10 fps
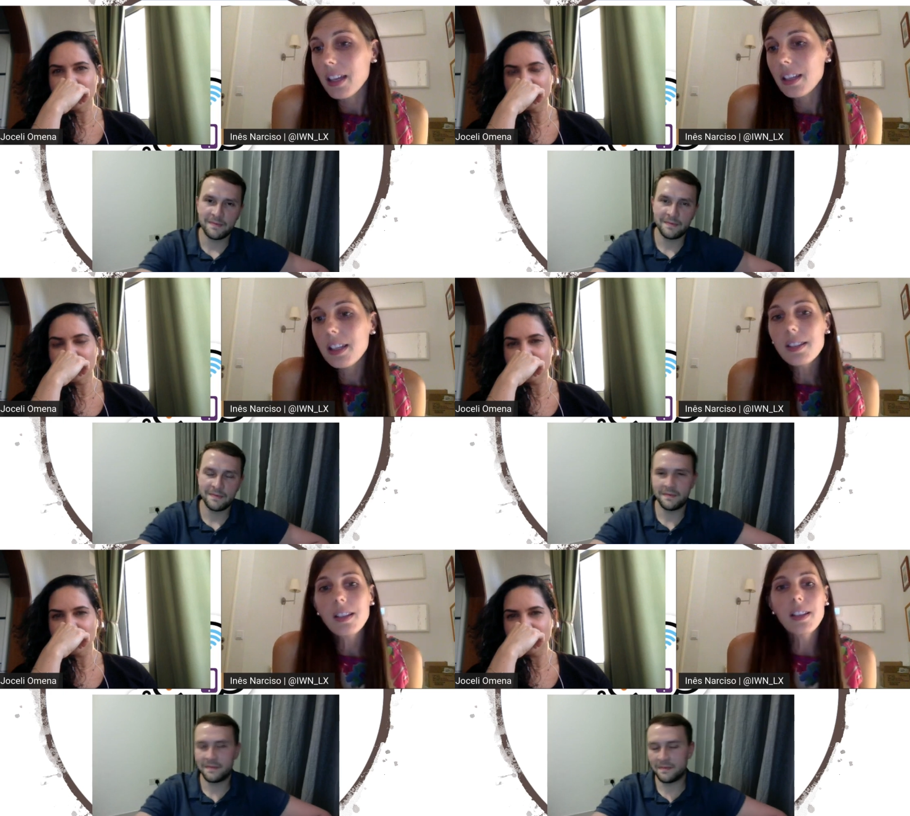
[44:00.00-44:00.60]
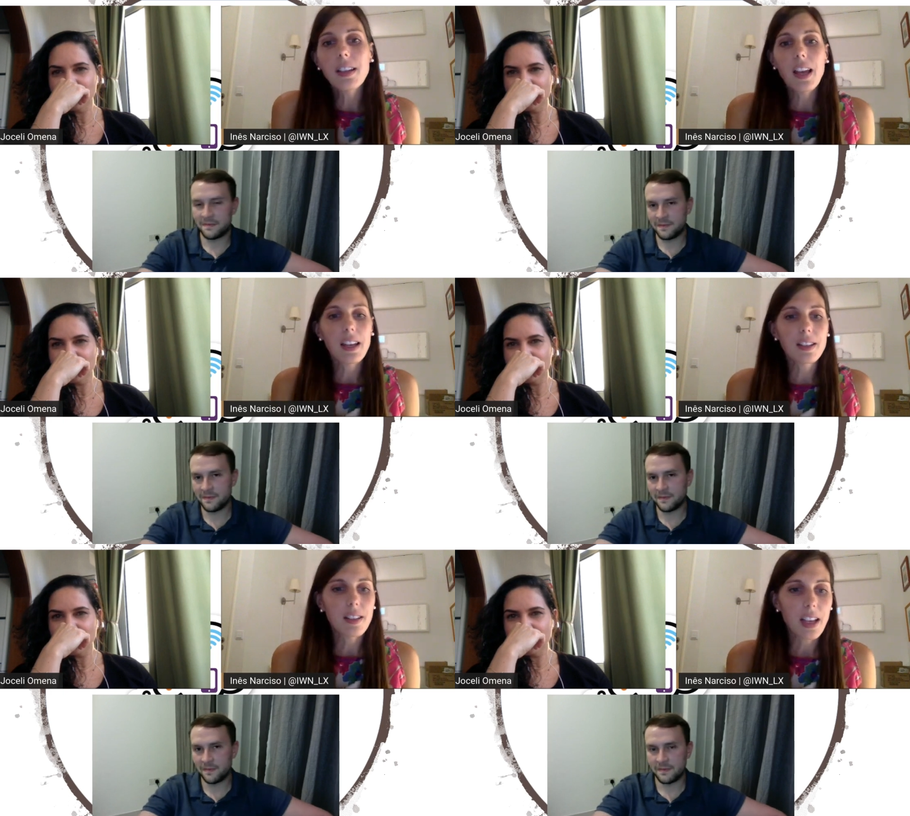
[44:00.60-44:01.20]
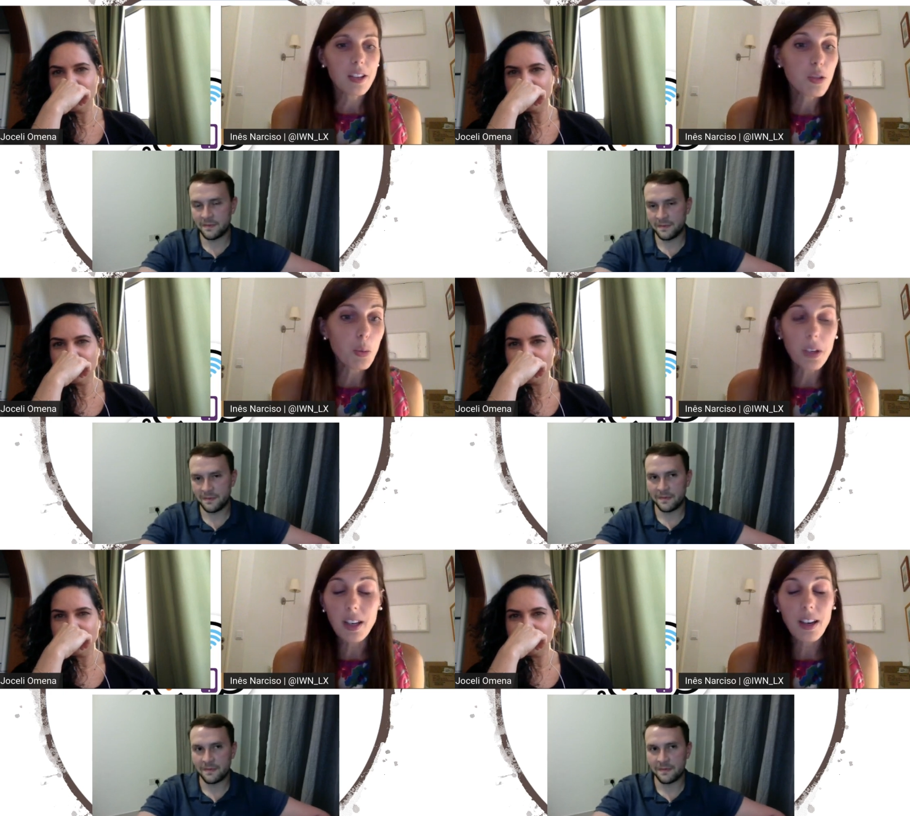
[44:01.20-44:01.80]
Speaker 1: I can easily get get
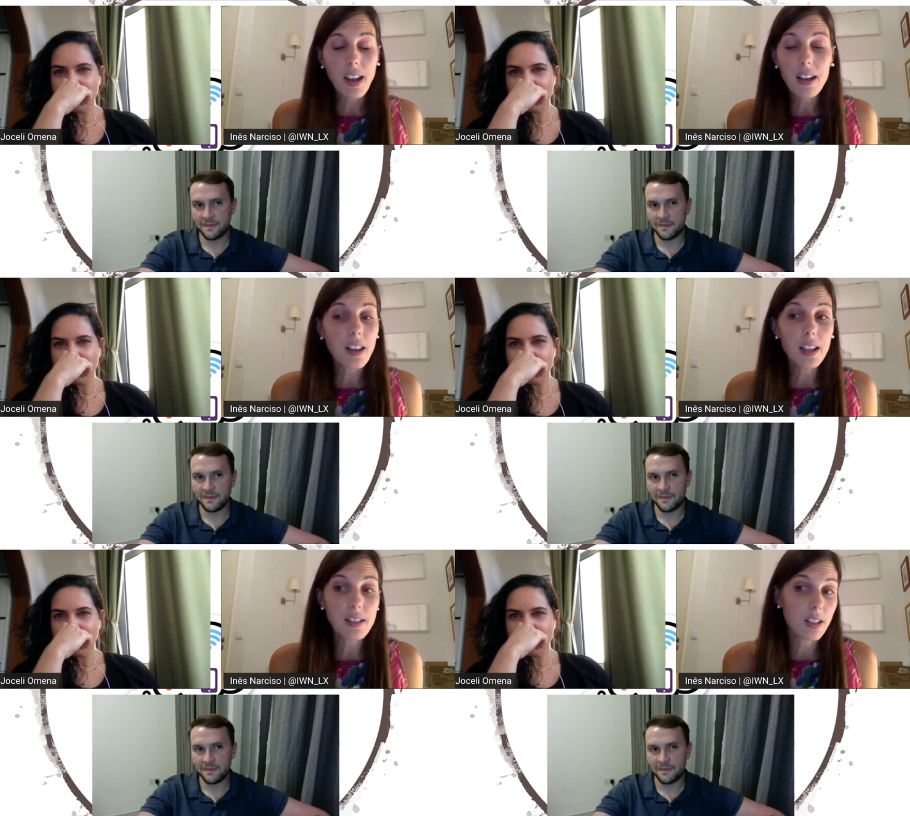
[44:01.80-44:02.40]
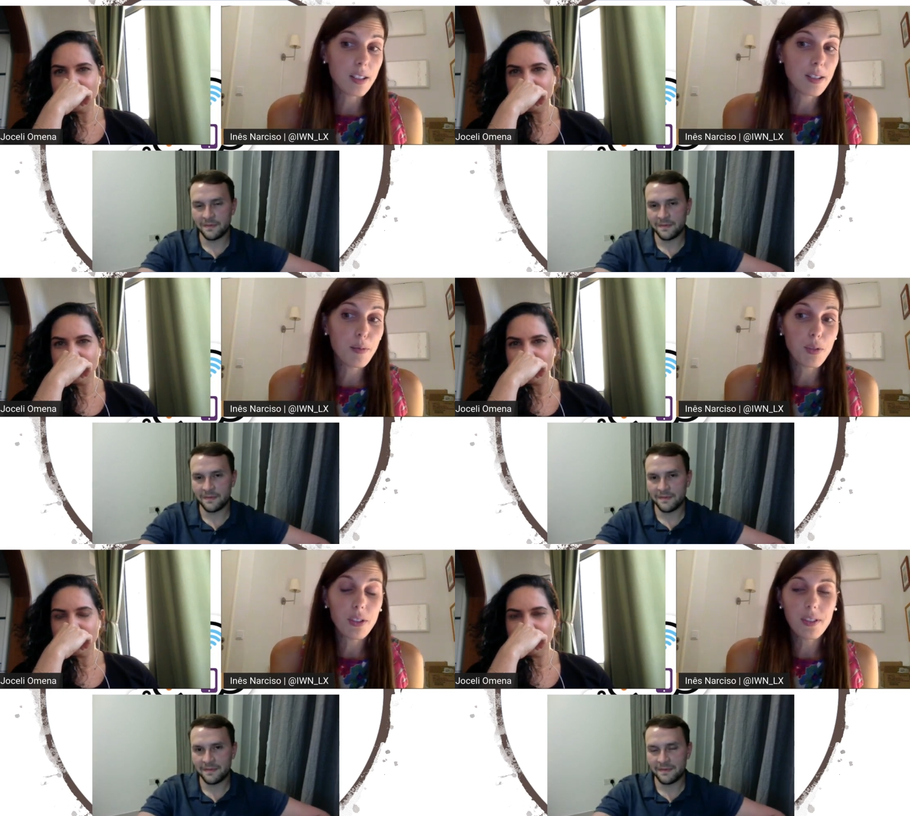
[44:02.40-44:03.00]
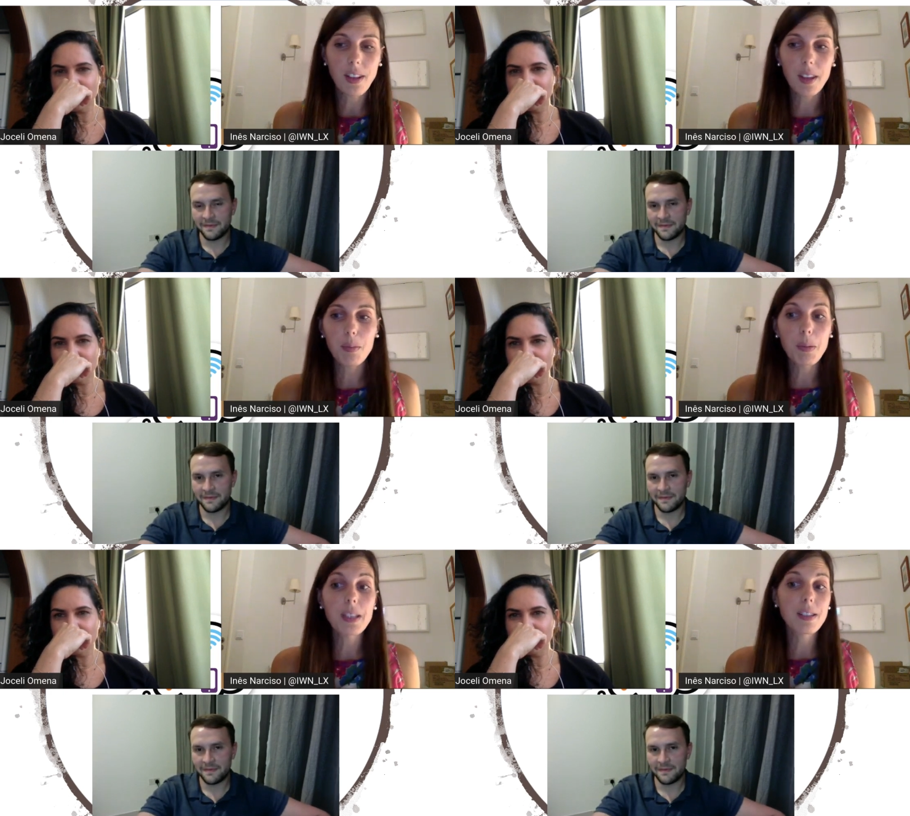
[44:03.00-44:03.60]
to it and analyze it it's even like
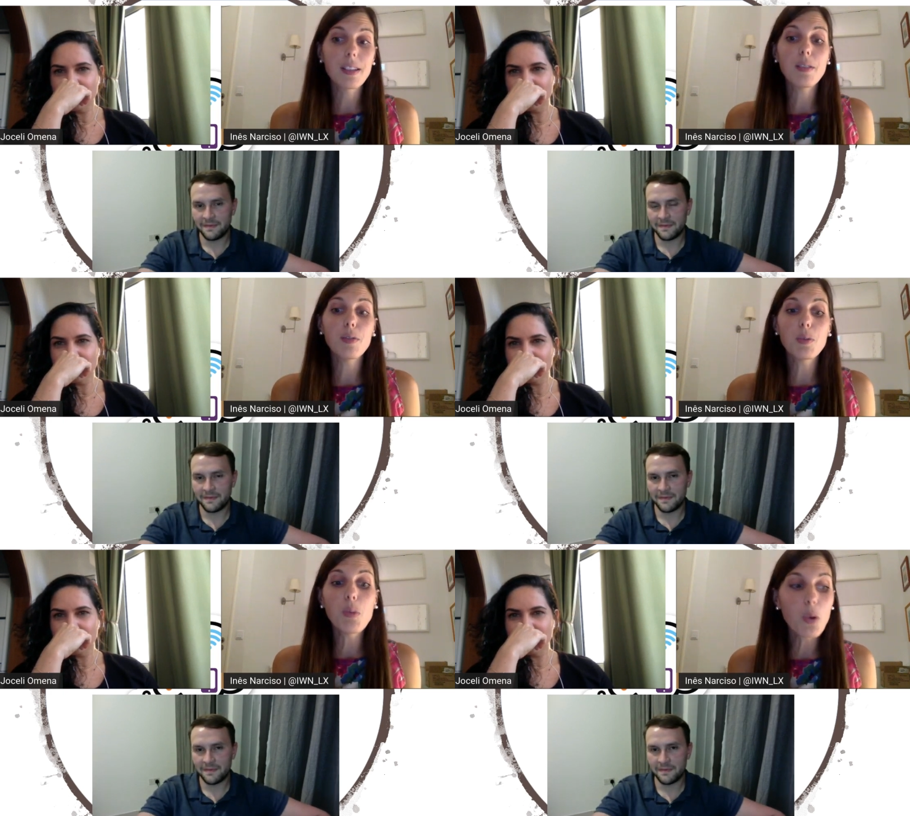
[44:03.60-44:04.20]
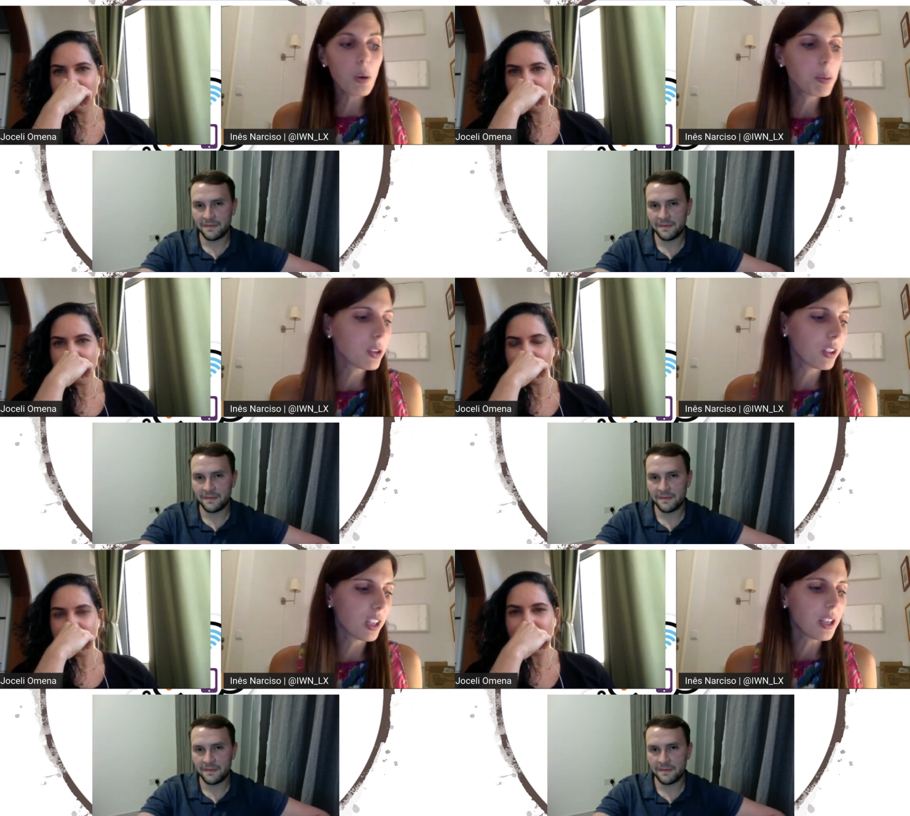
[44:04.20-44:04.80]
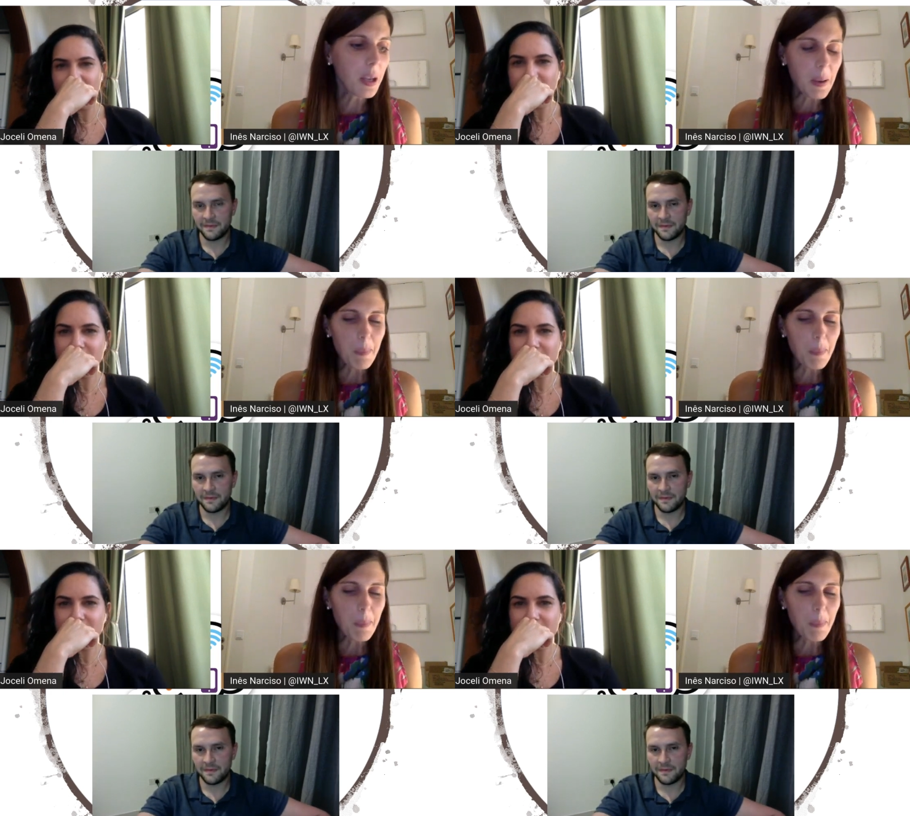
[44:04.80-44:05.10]
makes it even more appealing